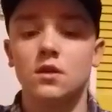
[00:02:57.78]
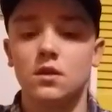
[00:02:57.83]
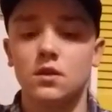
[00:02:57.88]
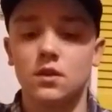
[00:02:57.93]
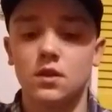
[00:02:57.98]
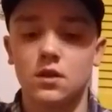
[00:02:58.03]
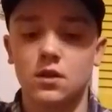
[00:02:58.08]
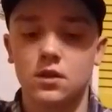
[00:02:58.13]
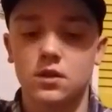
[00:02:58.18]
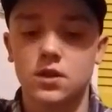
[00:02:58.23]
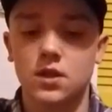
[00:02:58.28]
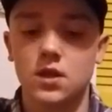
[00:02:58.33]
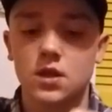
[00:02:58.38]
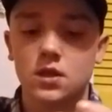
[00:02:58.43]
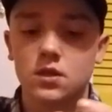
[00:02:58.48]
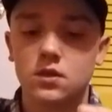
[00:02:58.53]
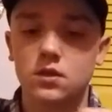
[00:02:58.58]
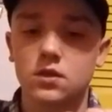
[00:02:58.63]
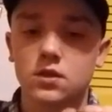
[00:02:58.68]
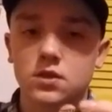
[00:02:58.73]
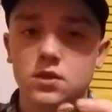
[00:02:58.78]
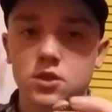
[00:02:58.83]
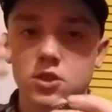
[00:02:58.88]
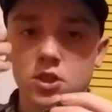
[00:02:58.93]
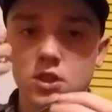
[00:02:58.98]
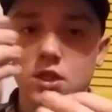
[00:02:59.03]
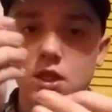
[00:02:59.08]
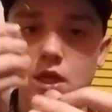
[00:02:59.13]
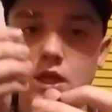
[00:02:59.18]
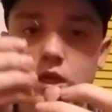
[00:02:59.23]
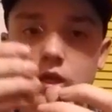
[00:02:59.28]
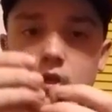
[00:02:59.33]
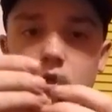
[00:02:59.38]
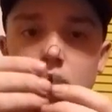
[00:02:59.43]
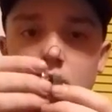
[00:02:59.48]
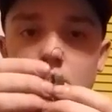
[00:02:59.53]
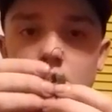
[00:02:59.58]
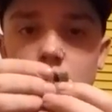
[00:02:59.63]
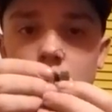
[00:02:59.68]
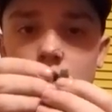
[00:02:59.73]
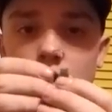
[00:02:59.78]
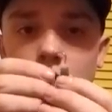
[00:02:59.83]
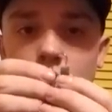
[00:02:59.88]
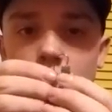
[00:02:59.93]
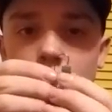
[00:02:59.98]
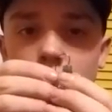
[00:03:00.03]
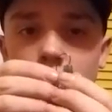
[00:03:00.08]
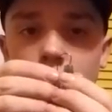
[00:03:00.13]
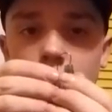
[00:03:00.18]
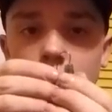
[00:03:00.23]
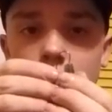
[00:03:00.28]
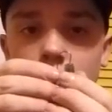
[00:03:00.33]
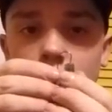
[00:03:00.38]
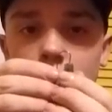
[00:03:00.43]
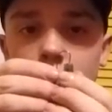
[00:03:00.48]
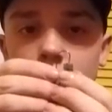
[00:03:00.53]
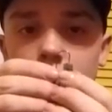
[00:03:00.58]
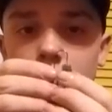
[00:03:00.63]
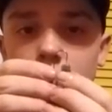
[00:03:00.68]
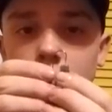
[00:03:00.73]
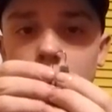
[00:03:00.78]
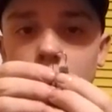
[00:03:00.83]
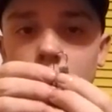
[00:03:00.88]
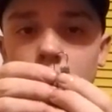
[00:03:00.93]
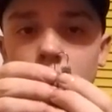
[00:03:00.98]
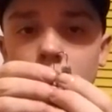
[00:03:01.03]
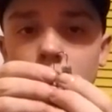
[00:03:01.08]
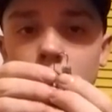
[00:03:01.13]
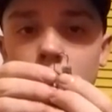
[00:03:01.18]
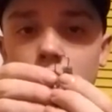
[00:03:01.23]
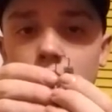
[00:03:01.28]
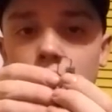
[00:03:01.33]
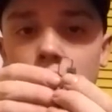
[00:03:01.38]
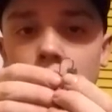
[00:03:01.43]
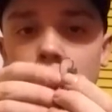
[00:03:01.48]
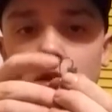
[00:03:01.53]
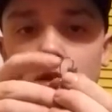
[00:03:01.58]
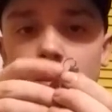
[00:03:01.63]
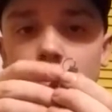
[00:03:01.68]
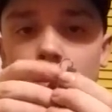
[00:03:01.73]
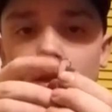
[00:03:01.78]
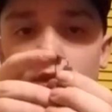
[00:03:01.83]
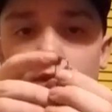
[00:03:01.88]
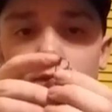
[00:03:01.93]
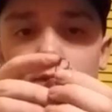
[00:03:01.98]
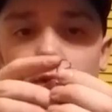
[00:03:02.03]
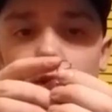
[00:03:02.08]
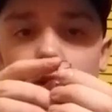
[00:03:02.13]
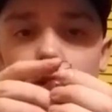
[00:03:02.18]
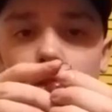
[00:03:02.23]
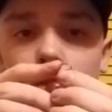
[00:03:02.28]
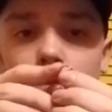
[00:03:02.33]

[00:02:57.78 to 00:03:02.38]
Then I take this jig head and I thread it